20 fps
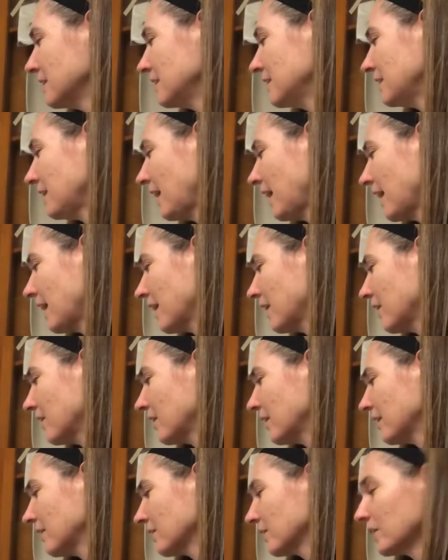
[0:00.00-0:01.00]
Now
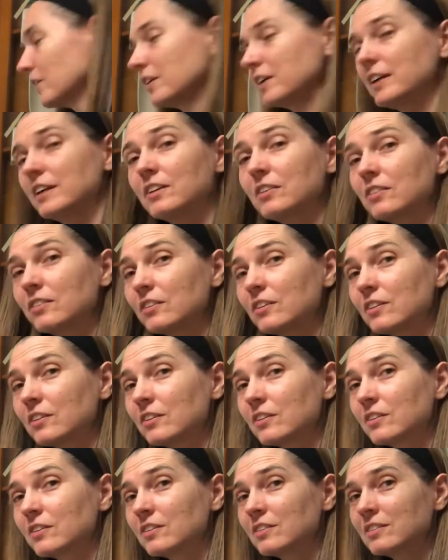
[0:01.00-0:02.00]
I'm going
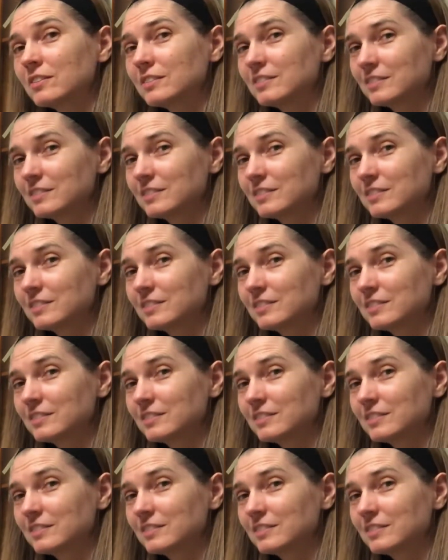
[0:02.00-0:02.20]
to,